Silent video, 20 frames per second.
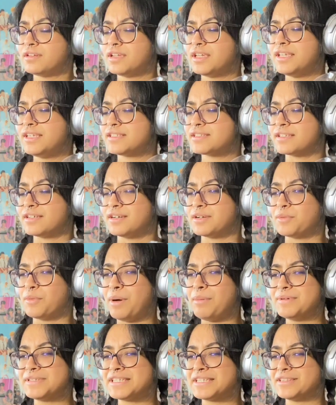Heeseung,
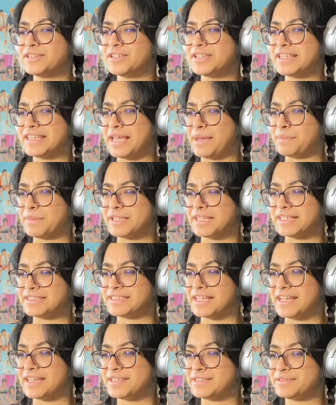why was he looking at me like
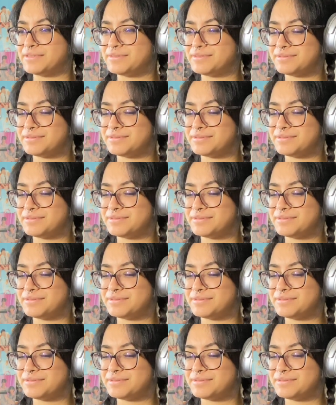that?